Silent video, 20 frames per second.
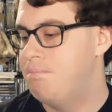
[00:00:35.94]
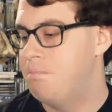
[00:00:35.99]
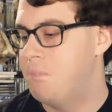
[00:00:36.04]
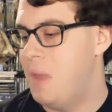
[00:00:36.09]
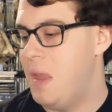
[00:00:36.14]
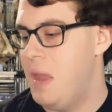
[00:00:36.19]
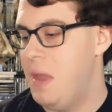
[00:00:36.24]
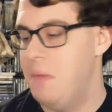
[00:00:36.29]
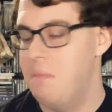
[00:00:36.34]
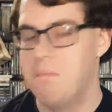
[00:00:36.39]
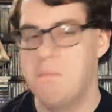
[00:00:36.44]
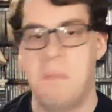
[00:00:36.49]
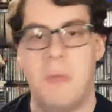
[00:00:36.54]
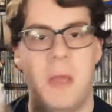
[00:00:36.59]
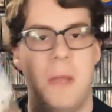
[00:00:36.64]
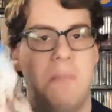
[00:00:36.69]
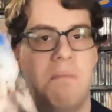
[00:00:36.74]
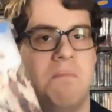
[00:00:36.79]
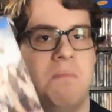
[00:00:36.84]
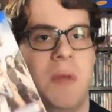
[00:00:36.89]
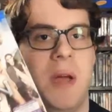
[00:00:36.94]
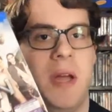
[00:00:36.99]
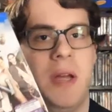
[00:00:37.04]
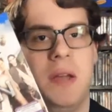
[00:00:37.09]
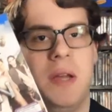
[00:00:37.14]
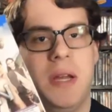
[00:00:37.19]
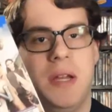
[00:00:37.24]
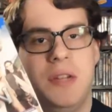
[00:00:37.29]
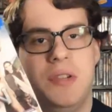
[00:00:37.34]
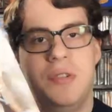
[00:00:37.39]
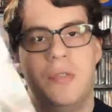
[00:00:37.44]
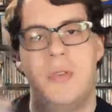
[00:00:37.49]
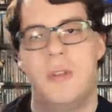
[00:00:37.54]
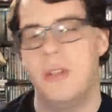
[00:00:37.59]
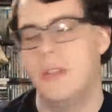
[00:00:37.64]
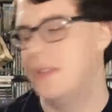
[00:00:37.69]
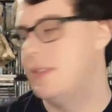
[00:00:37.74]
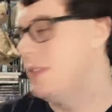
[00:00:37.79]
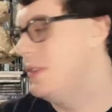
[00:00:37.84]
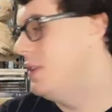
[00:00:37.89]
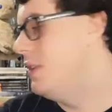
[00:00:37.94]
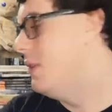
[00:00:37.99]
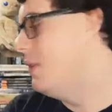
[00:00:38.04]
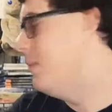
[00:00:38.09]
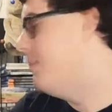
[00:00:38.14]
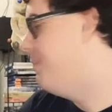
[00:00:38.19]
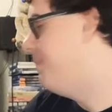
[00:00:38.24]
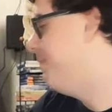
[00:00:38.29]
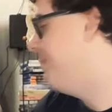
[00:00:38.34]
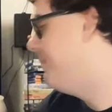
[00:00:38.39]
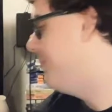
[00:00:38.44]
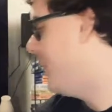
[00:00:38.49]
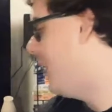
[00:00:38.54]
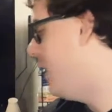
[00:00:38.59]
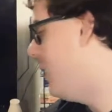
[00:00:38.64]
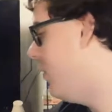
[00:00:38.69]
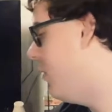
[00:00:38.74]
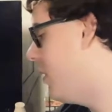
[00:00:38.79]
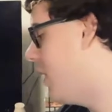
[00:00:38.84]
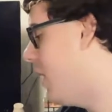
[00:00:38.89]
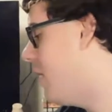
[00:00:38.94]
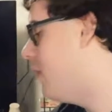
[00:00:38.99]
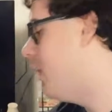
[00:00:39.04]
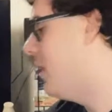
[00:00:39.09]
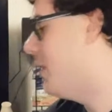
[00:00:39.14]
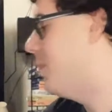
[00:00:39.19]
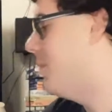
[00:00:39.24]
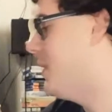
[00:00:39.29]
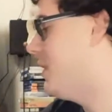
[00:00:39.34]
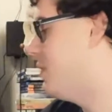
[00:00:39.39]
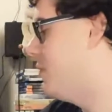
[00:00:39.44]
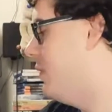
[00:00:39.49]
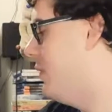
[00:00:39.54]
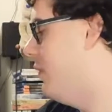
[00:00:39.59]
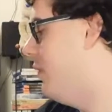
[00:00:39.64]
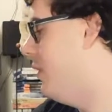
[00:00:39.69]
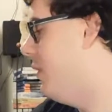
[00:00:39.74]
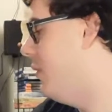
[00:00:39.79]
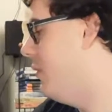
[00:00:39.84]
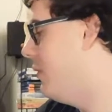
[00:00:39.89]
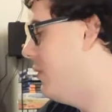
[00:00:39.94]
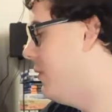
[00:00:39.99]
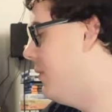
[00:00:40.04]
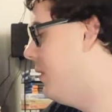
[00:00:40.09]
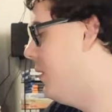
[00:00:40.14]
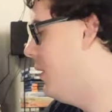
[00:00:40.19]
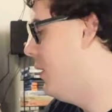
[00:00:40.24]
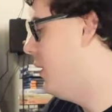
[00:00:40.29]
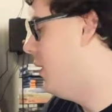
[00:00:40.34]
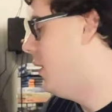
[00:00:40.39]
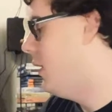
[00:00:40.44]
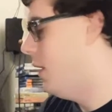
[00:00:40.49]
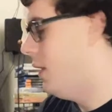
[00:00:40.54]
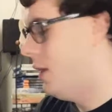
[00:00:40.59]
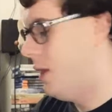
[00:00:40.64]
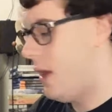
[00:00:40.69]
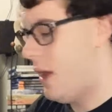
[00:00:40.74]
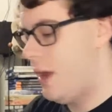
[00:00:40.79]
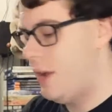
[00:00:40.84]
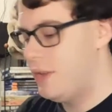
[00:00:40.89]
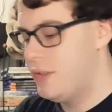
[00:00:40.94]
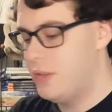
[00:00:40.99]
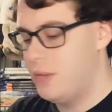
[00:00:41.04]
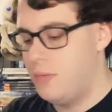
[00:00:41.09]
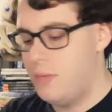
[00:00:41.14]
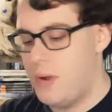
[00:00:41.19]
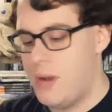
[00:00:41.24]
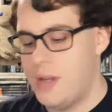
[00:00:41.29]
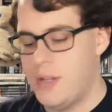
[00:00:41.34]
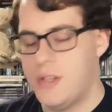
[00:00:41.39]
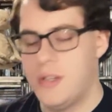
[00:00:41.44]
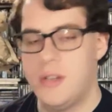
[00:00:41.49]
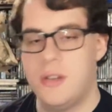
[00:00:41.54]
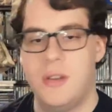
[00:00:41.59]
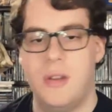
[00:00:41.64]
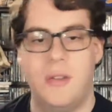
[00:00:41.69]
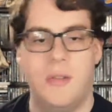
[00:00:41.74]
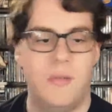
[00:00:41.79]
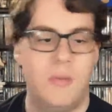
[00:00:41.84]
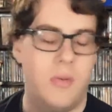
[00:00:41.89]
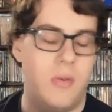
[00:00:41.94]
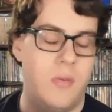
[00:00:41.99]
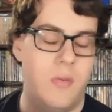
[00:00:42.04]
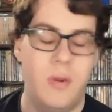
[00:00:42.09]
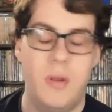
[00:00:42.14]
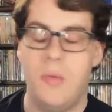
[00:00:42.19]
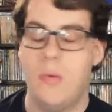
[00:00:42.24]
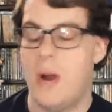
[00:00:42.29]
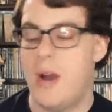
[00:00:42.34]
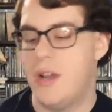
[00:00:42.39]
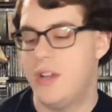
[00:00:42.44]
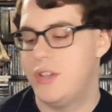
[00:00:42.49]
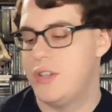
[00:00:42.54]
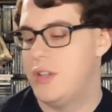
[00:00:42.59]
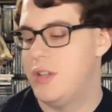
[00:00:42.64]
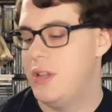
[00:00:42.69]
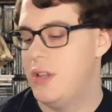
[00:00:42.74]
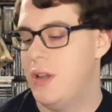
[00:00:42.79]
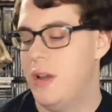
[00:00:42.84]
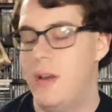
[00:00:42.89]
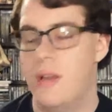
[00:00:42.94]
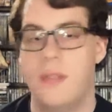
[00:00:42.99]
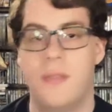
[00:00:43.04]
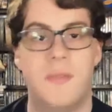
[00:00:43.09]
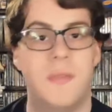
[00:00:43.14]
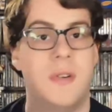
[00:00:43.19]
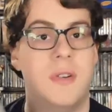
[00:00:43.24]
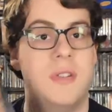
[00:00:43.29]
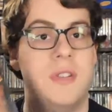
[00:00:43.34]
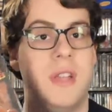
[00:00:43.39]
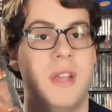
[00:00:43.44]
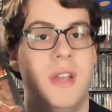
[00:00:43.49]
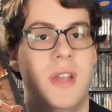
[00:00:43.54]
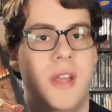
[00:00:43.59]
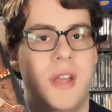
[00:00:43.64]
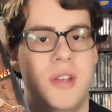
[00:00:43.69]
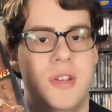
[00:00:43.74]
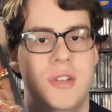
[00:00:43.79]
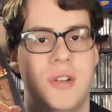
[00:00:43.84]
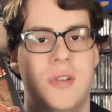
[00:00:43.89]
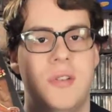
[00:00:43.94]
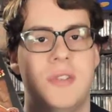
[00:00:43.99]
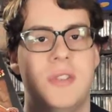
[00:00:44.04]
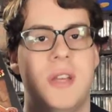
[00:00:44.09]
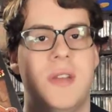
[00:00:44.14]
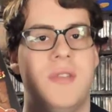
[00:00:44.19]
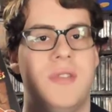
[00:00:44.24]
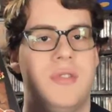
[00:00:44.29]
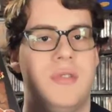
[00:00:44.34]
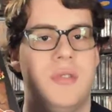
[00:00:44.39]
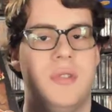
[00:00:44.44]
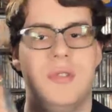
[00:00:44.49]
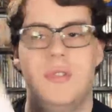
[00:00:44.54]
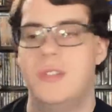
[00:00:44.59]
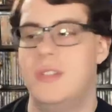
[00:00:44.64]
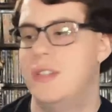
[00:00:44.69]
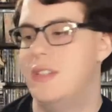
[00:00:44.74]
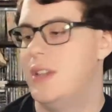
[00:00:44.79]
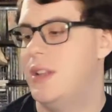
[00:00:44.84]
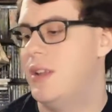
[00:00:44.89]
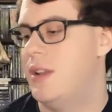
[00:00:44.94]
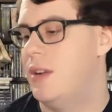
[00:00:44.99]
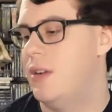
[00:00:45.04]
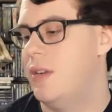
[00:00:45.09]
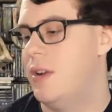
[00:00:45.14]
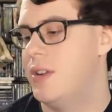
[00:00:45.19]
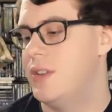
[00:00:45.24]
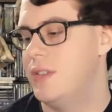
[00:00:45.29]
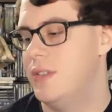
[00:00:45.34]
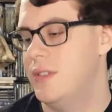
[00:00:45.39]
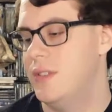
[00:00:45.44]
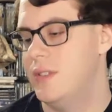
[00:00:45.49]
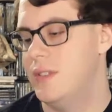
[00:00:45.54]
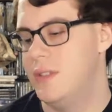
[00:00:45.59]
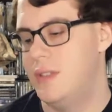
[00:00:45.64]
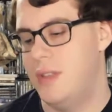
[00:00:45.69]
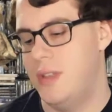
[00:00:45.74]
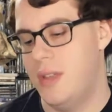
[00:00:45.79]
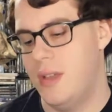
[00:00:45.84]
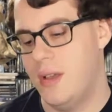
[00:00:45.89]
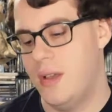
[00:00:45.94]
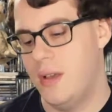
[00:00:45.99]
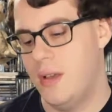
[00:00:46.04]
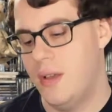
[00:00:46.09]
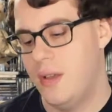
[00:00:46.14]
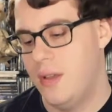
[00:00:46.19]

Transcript: yeah, I enjoyed it. So I know it got like mixed reviews. I also watched or rewatched the first Indiana Jones. I have the trilogy set here. Actually, this is the